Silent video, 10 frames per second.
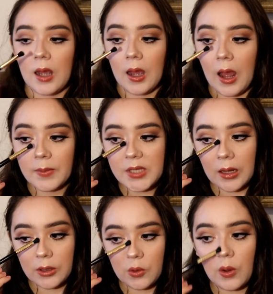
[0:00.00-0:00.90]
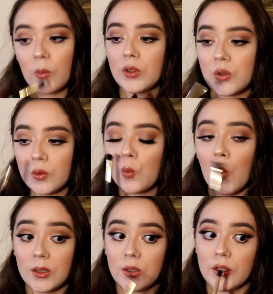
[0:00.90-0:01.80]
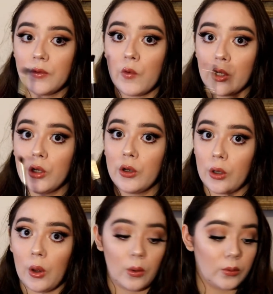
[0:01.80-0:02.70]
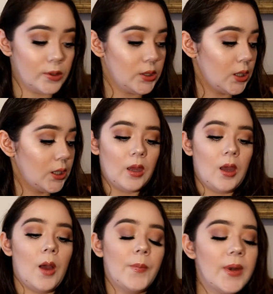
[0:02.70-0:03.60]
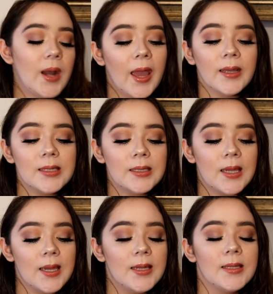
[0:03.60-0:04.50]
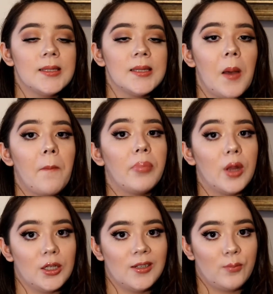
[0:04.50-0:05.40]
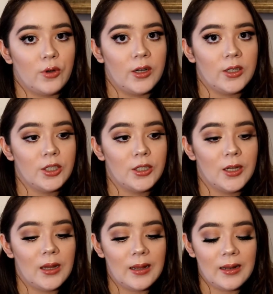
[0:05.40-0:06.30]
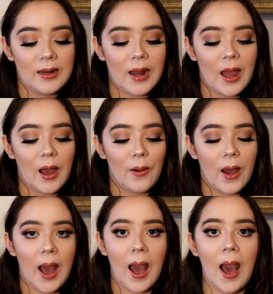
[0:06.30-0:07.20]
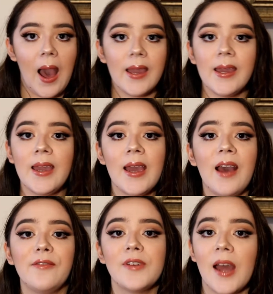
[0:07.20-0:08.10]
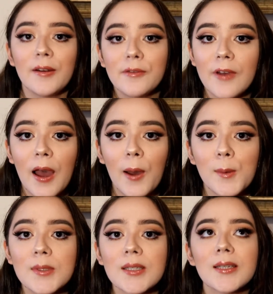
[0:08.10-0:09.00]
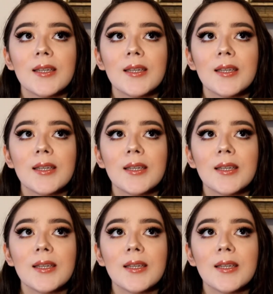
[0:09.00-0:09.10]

I'm telling you, it will do wonders for your nose. Up next is blush brush. Now, I have not found